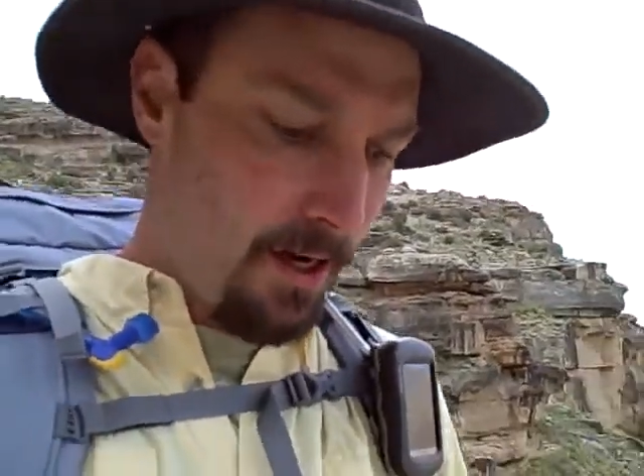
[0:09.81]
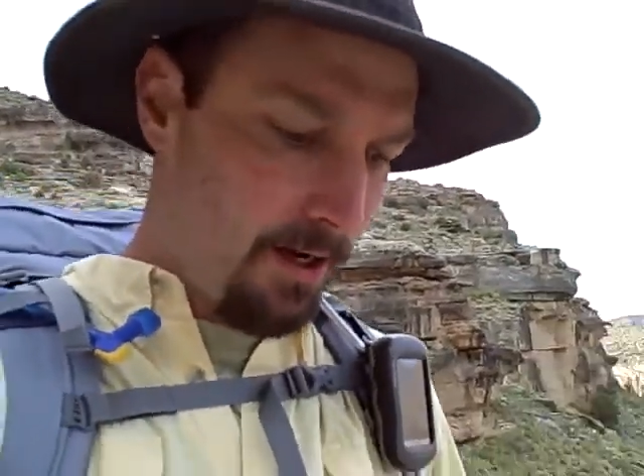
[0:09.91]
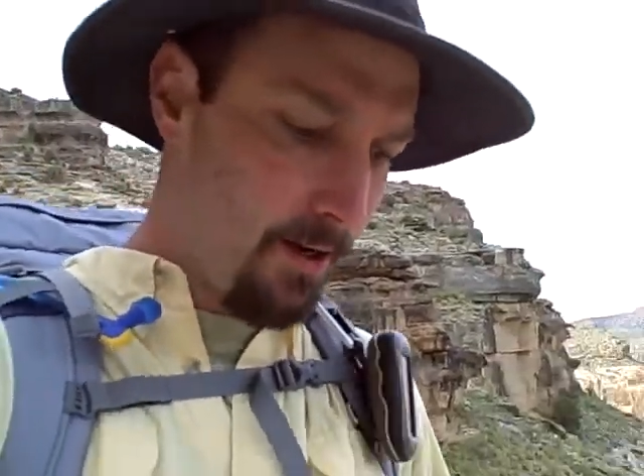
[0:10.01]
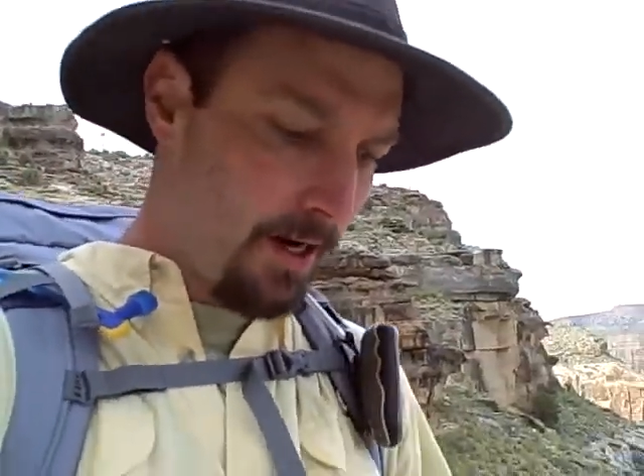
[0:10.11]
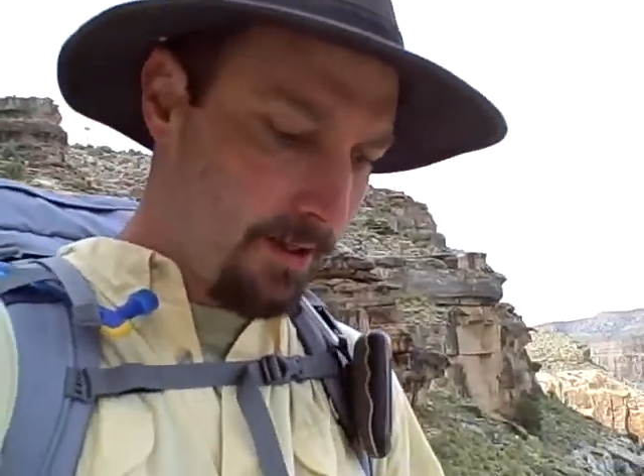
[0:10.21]

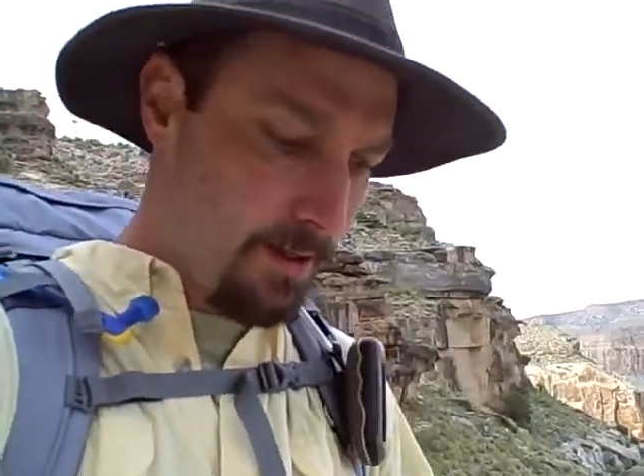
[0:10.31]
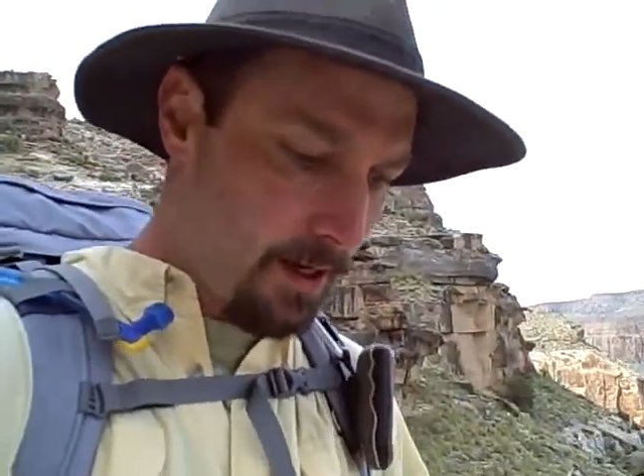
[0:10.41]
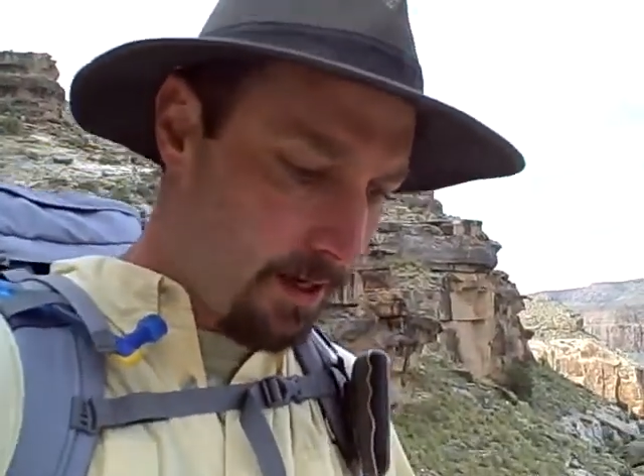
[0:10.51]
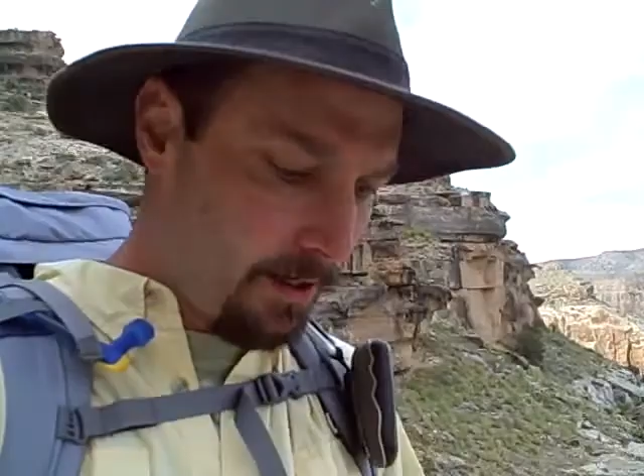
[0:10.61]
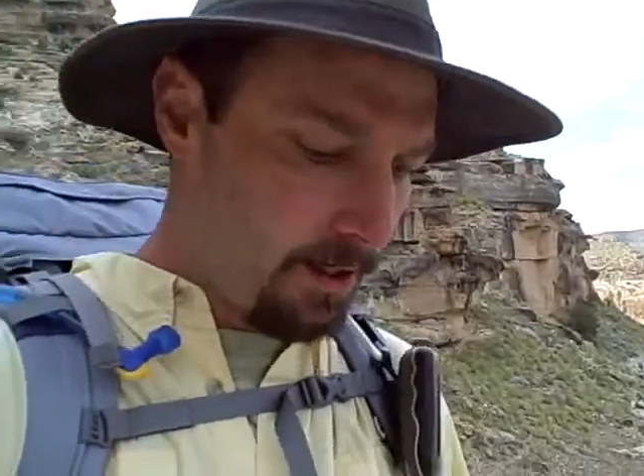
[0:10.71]
here at
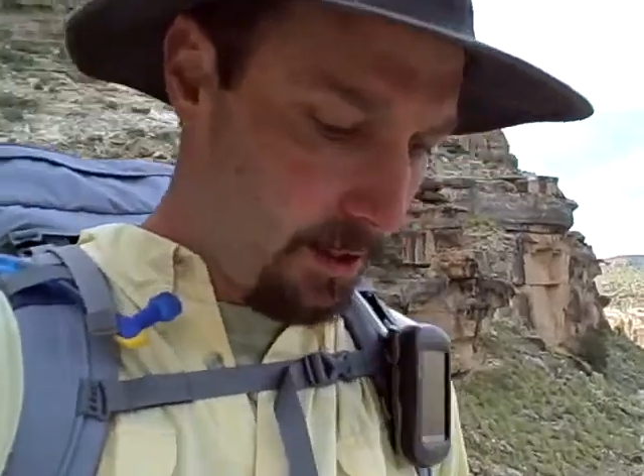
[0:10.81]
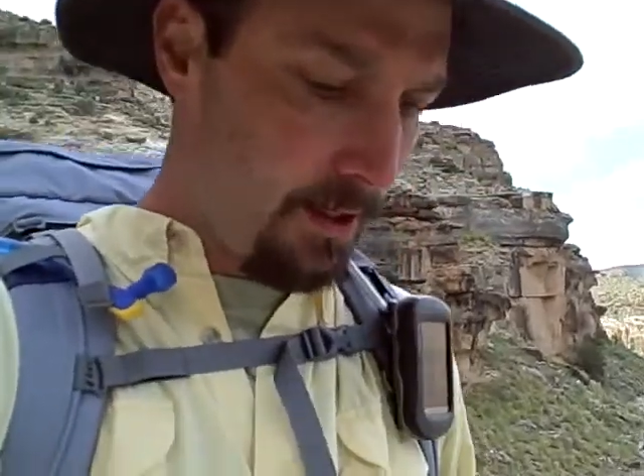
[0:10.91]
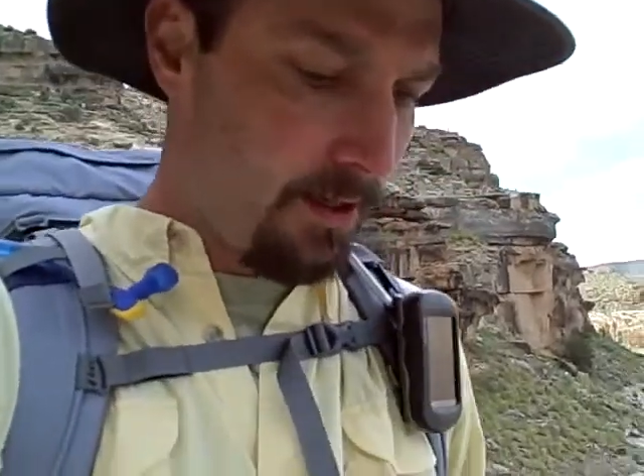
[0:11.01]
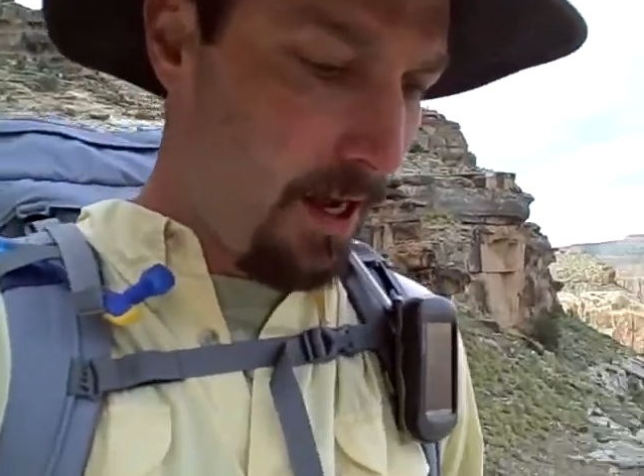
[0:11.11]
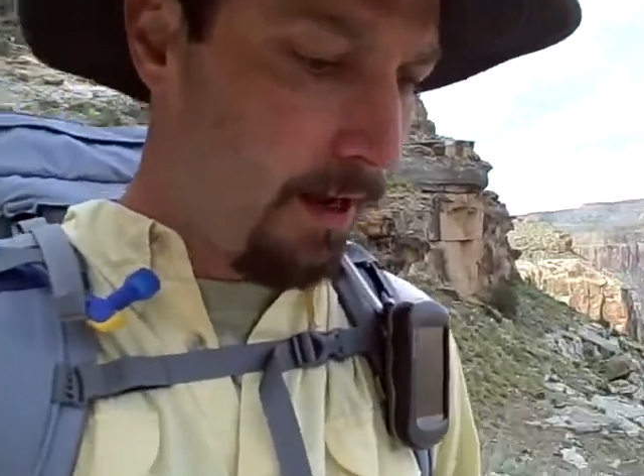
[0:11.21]
the
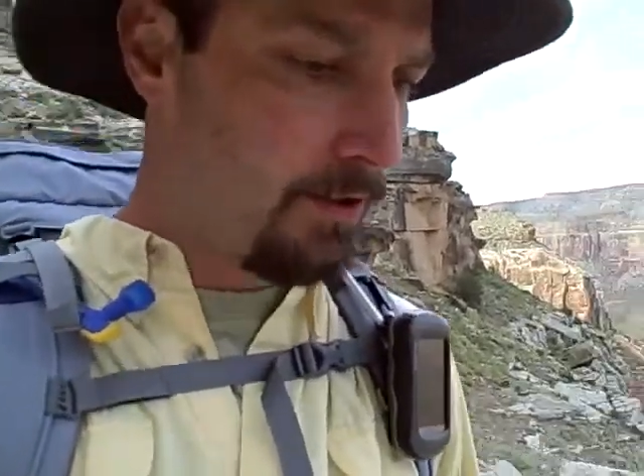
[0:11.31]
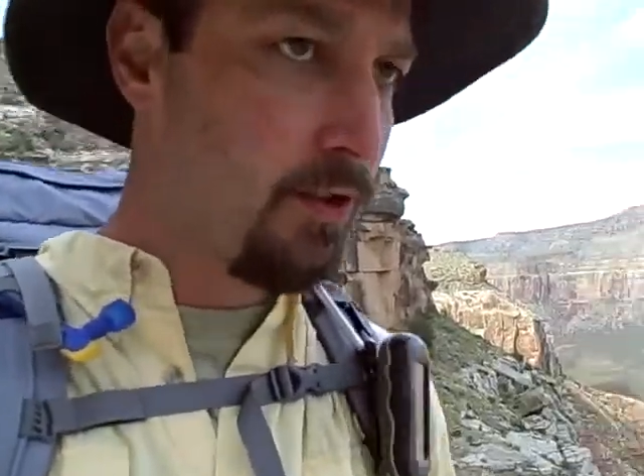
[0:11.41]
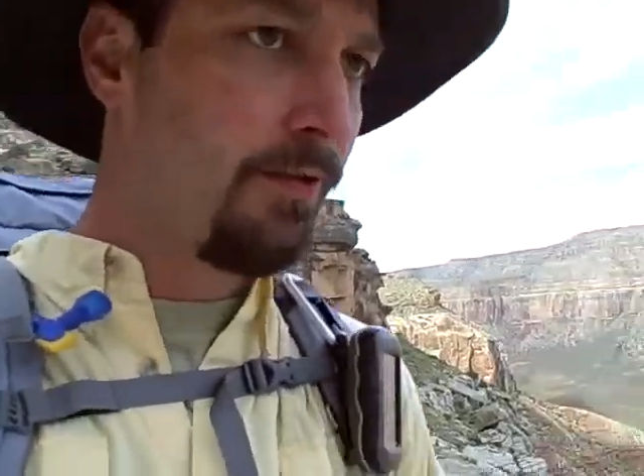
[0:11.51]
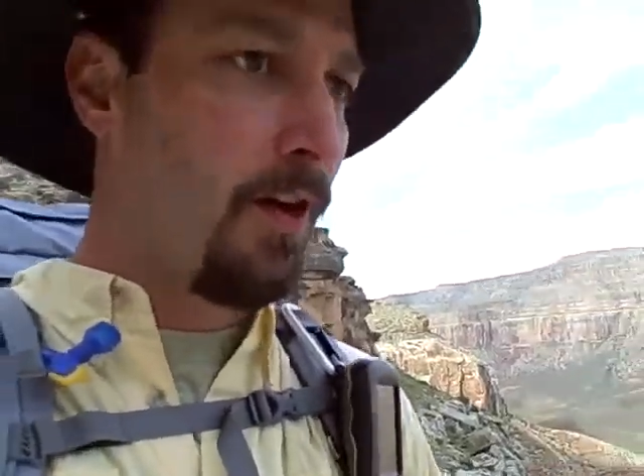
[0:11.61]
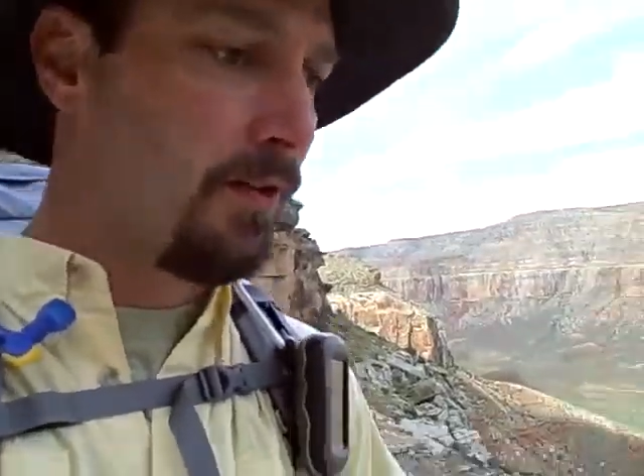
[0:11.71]

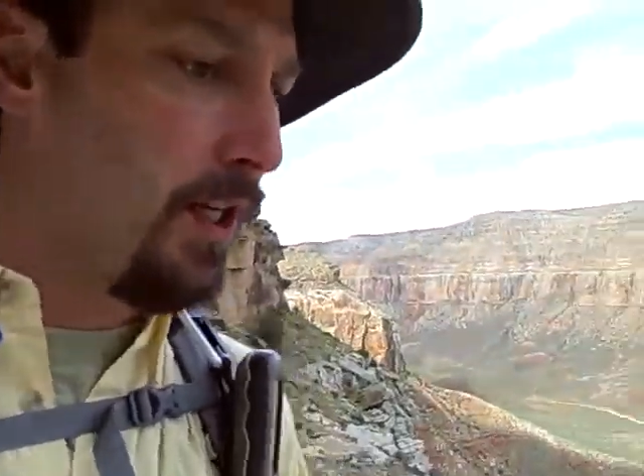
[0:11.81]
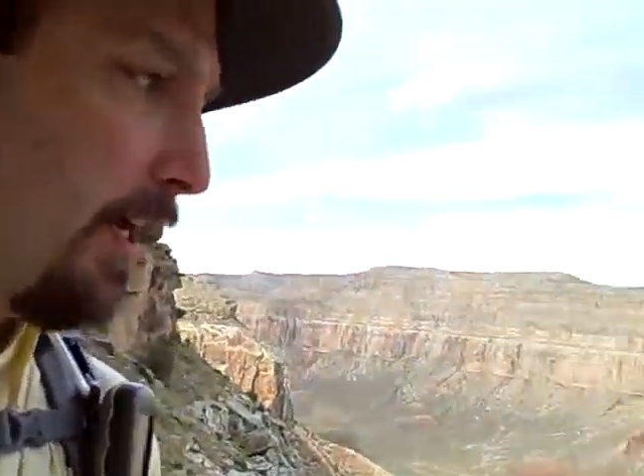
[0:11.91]
Havasu Falls